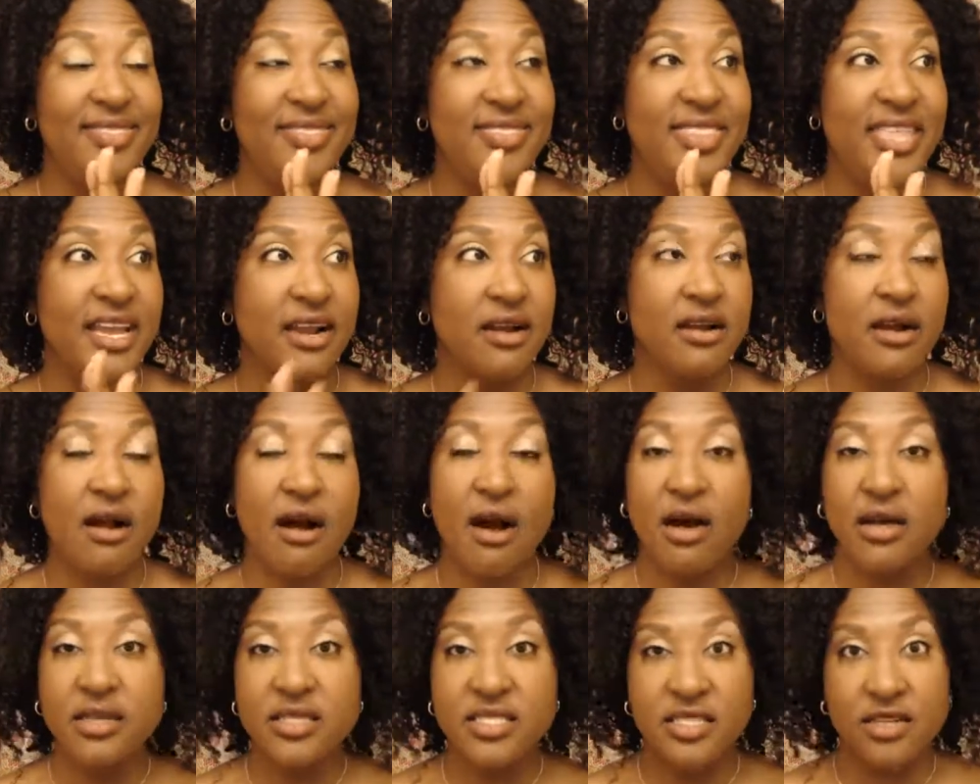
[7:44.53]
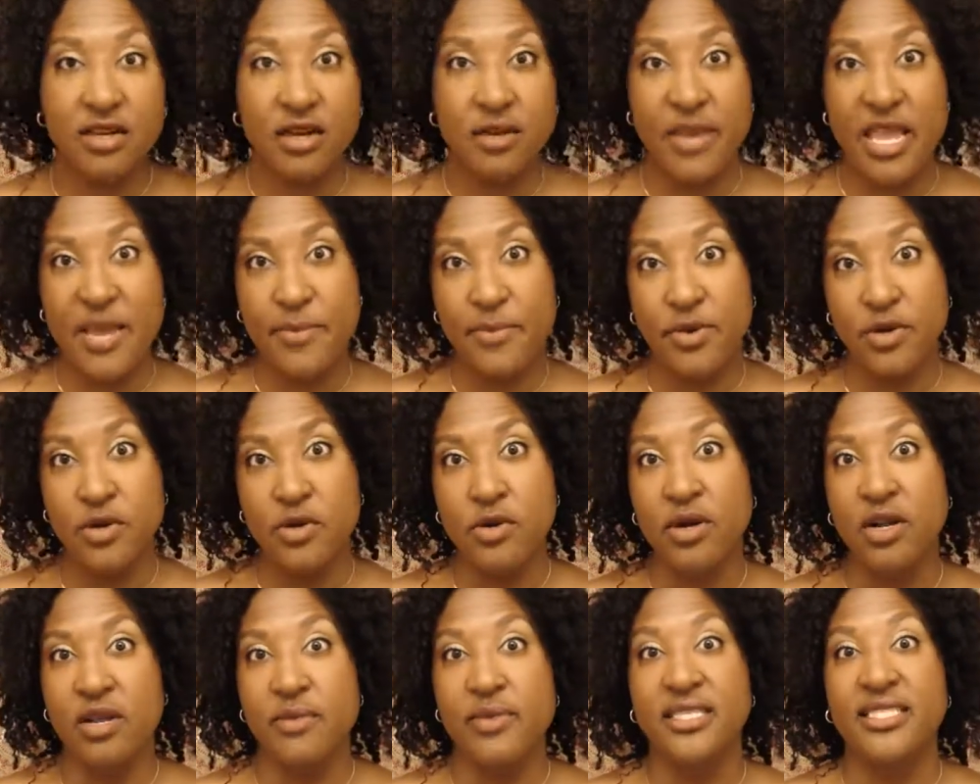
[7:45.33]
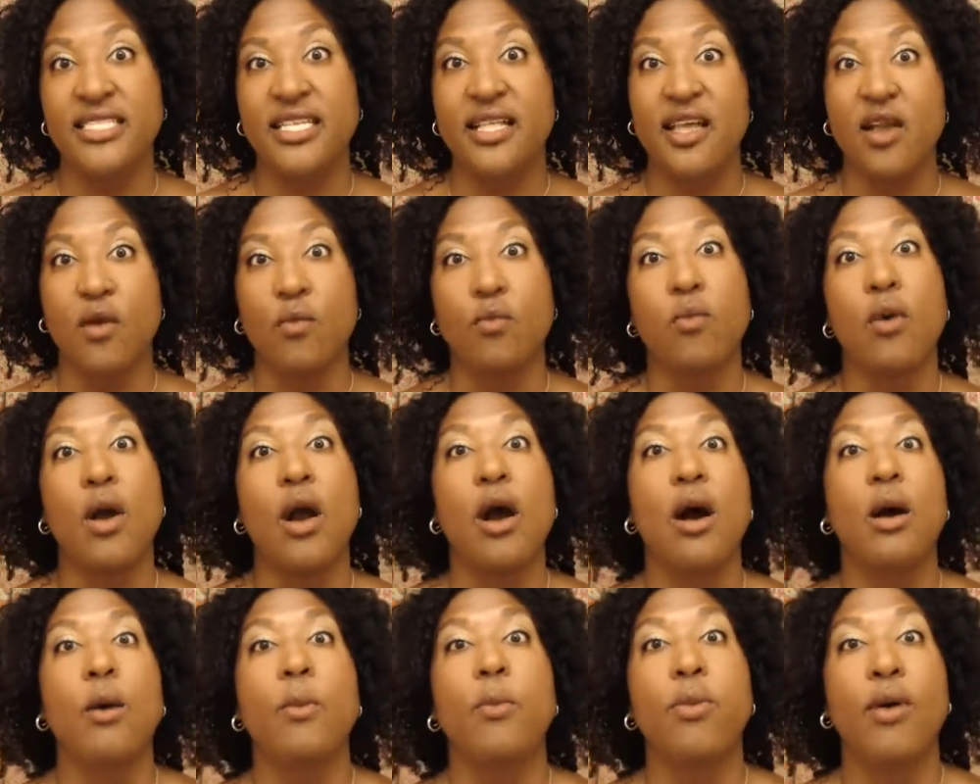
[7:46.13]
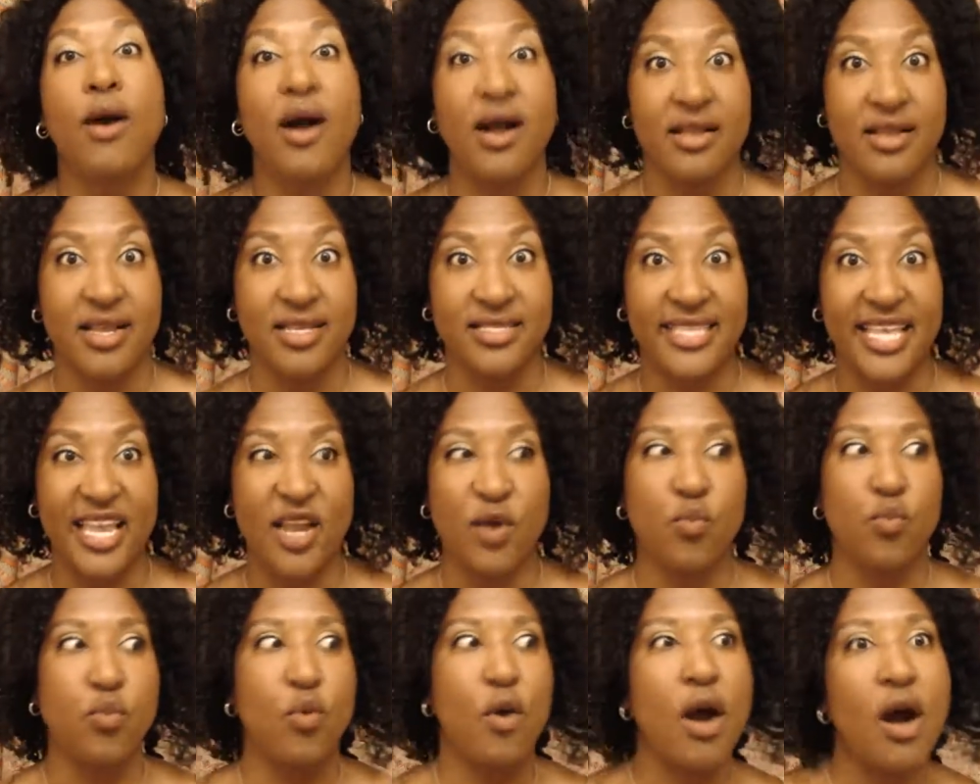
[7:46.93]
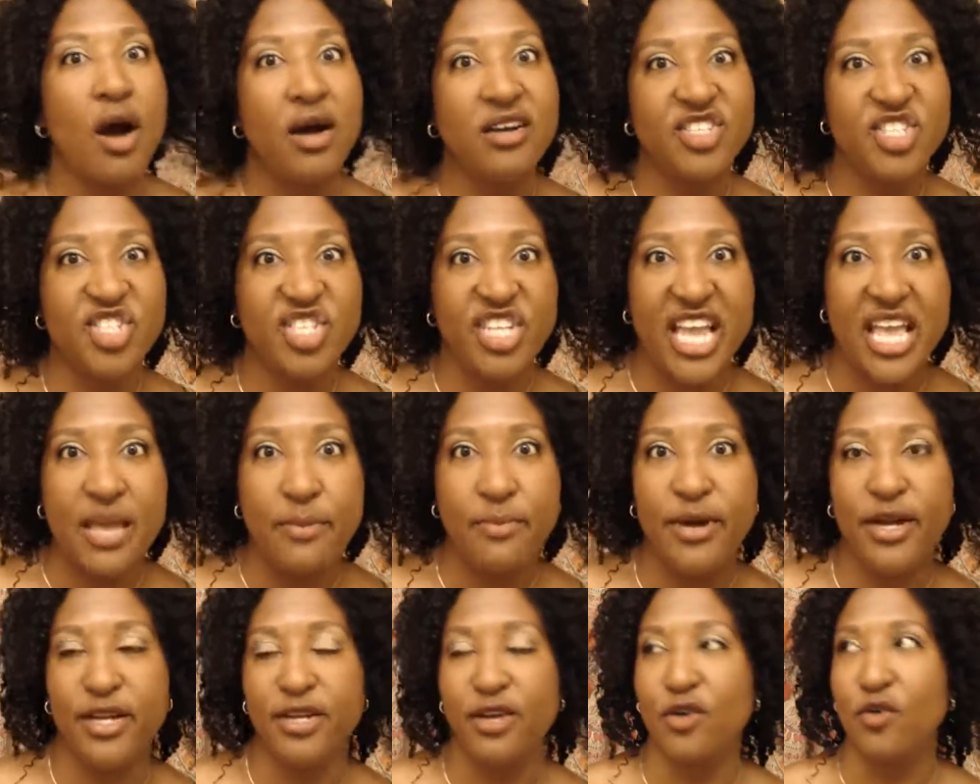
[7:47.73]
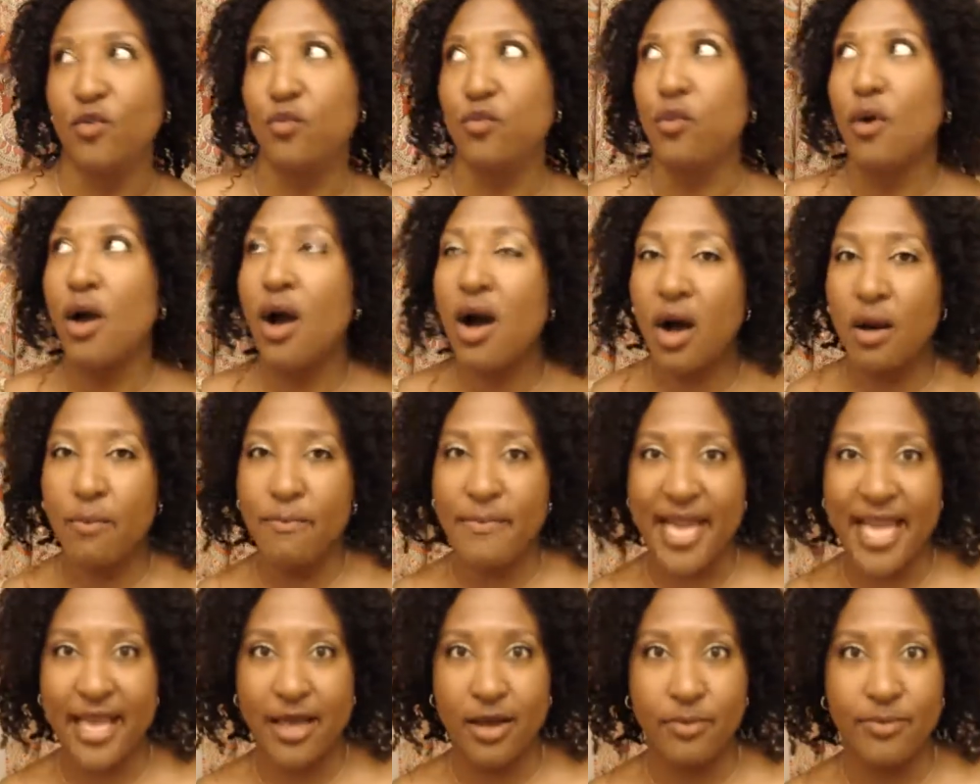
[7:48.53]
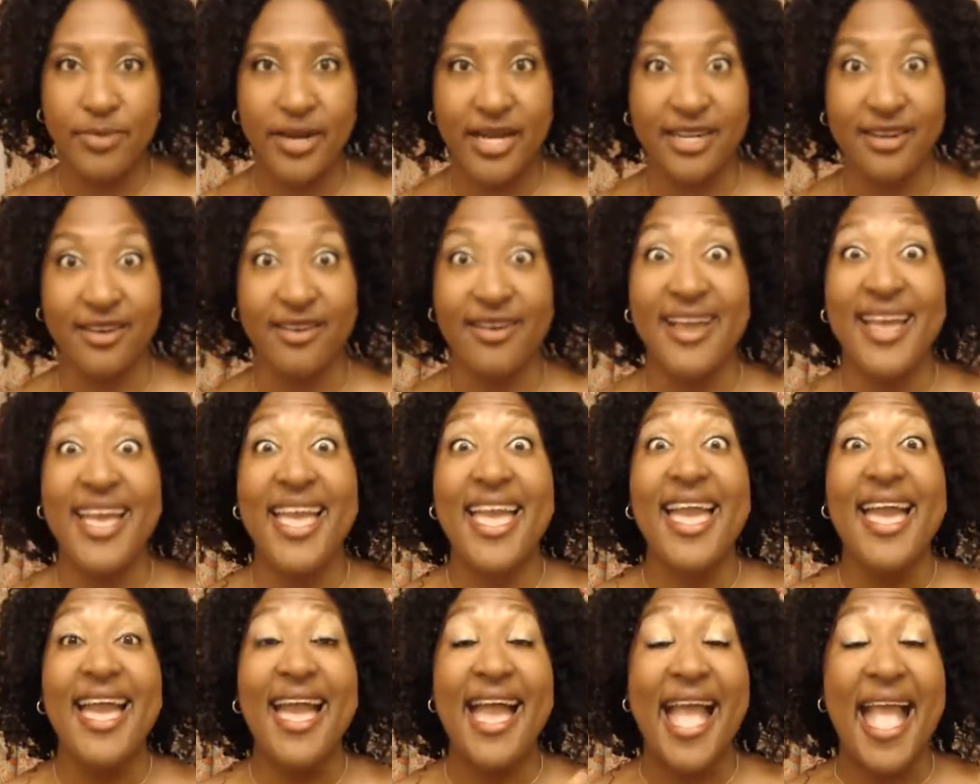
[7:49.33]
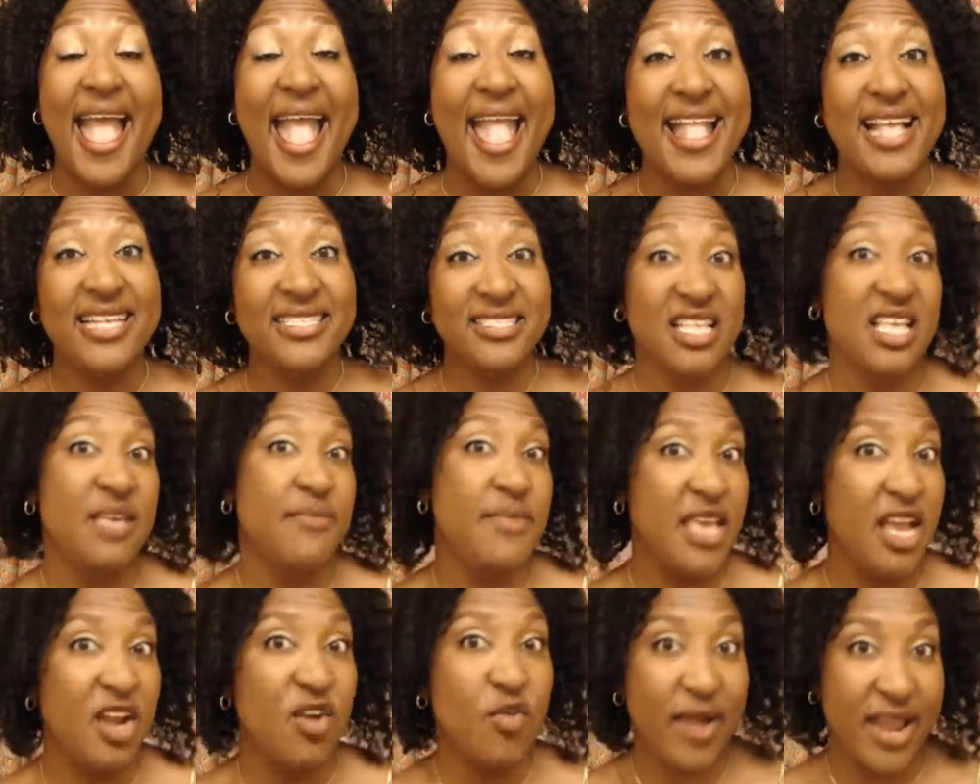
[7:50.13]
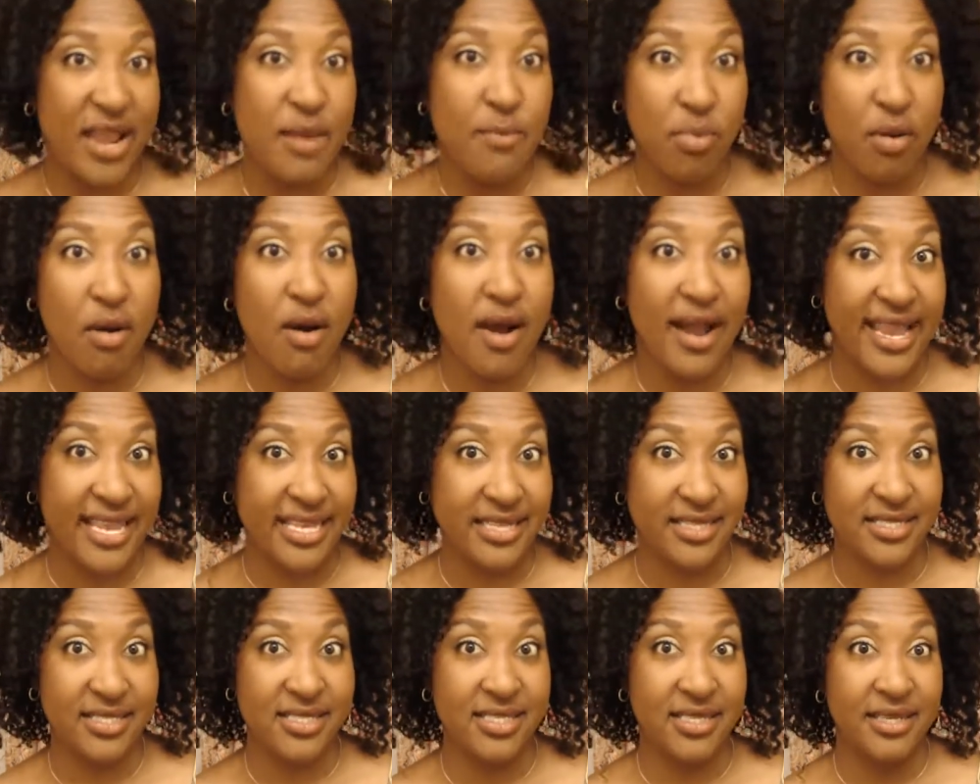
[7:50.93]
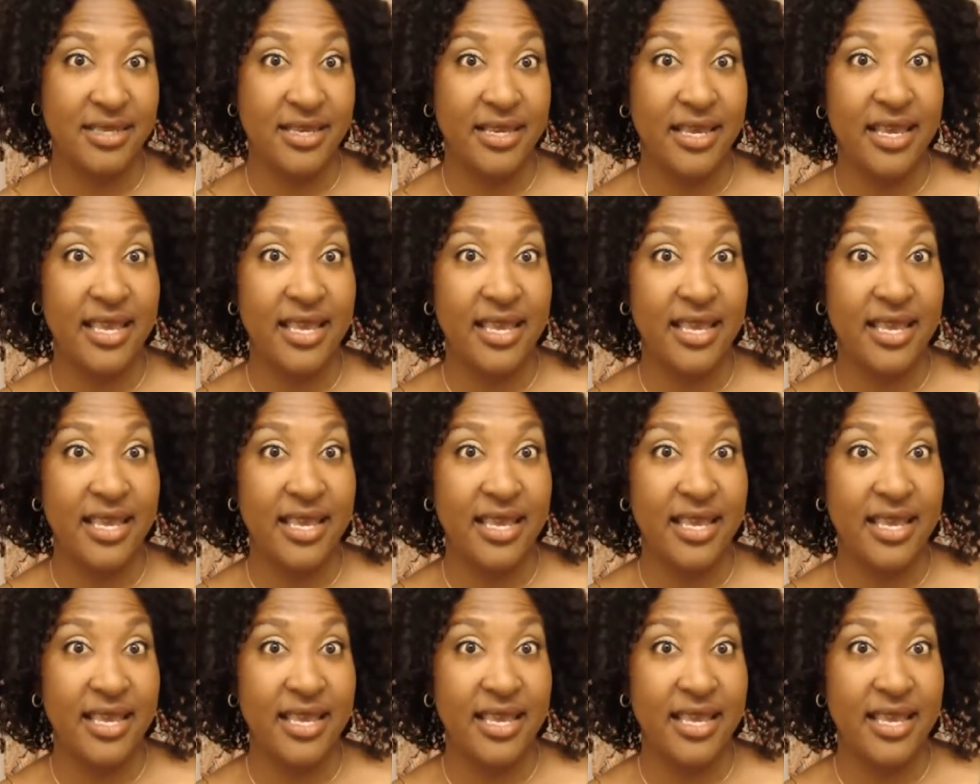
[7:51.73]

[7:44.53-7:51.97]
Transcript: there also are people who are going to be selling raw products like raw shea butter, raw mango butter. And it's going to be a great price.